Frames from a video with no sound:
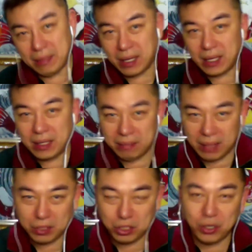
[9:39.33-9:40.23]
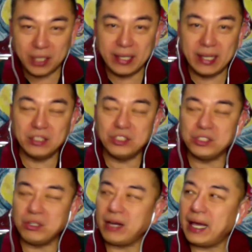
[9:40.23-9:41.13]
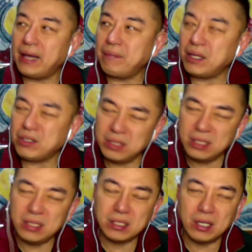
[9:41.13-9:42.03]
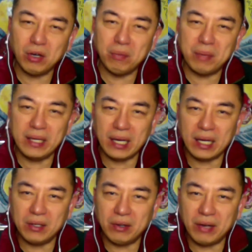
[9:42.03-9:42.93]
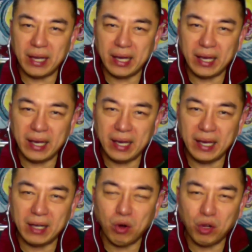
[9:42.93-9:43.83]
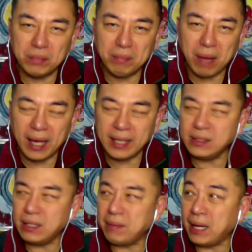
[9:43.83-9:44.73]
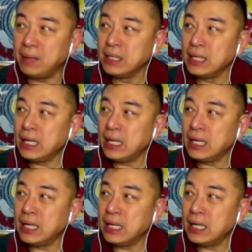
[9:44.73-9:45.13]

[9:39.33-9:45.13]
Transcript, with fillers: mag mag shortage, okay, because this is globally ano a a, a gold mine, diba?